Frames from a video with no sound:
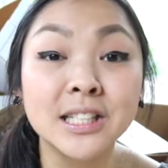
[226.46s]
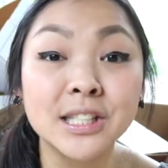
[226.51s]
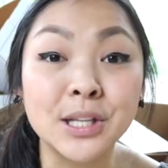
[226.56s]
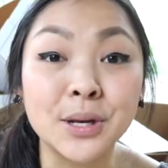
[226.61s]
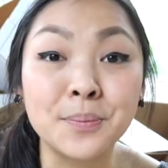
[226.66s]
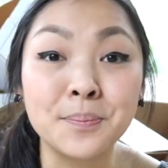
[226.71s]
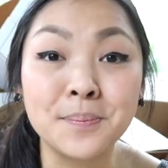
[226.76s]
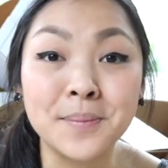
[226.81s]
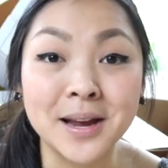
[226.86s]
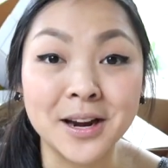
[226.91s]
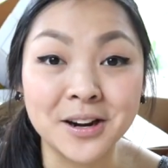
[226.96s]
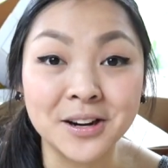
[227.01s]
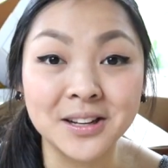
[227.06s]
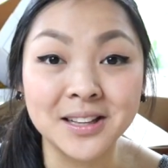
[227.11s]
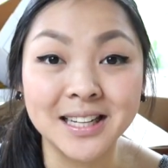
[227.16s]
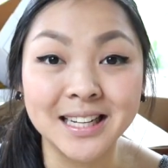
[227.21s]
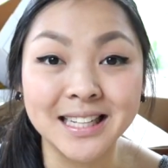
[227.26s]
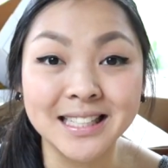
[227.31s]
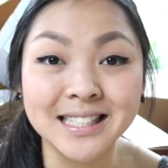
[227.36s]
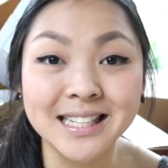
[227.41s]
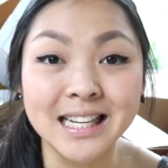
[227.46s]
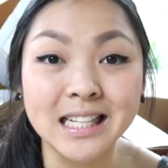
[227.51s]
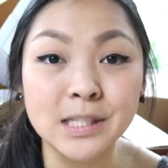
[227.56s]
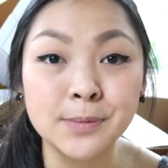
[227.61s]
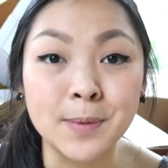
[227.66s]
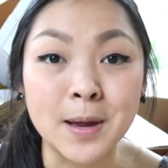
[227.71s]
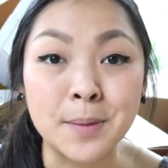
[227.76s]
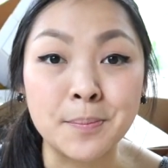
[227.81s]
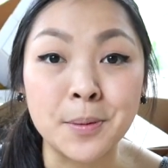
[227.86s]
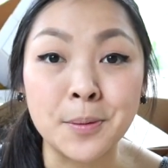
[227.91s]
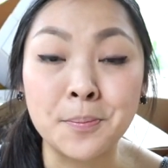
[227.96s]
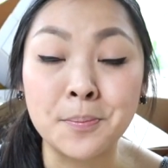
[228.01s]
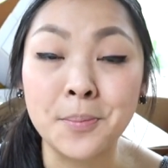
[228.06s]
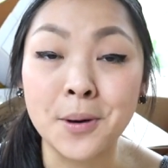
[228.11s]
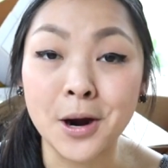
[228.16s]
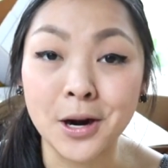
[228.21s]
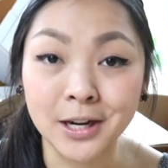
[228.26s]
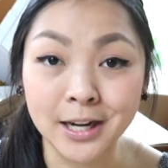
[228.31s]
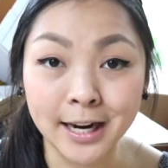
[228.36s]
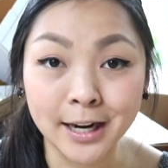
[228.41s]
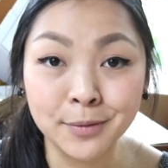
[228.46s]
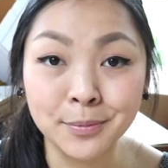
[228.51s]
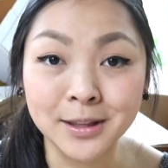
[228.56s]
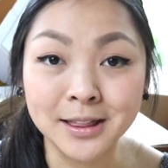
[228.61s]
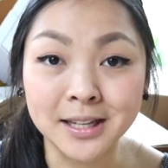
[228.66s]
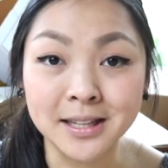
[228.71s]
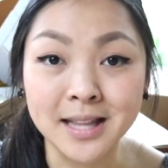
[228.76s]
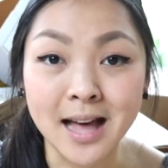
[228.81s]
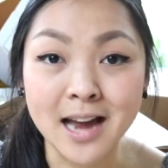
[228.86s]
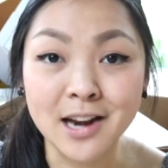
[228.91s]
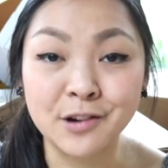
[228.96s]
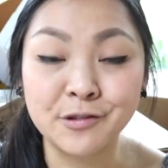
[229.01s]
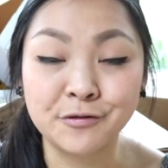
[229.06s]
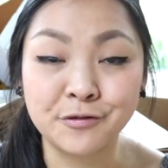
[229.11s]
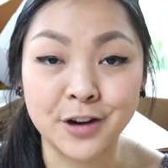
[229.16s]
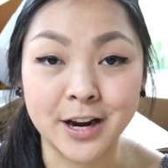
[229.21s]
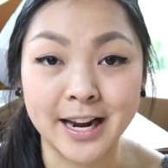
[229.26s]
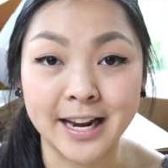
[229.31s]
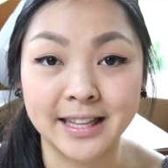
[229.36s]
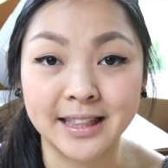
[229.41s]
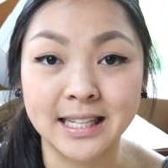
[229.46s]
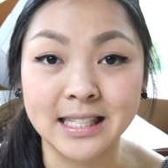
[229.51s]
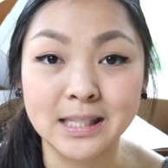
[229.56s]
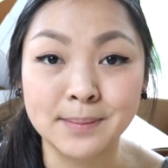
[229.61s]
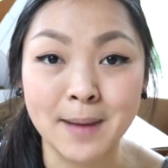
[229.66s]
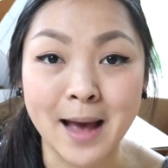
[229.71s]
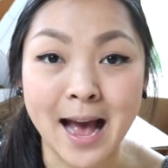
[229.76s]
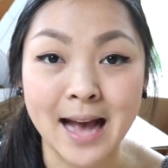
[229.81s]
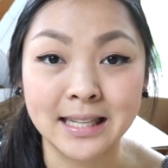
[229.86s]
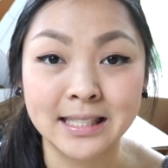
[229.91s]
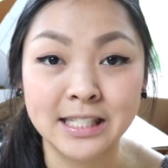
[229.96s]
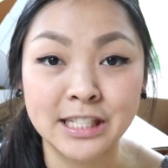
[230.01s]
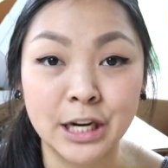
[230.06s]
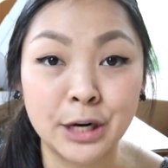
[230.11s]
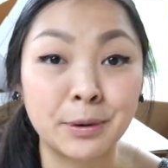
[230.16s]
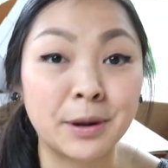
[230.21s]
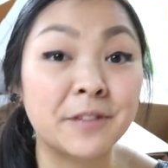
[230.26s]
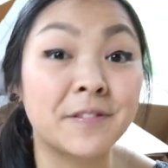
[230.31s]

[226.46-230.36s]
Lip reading: So Maryland has been bombarded with a lot of rain this past year.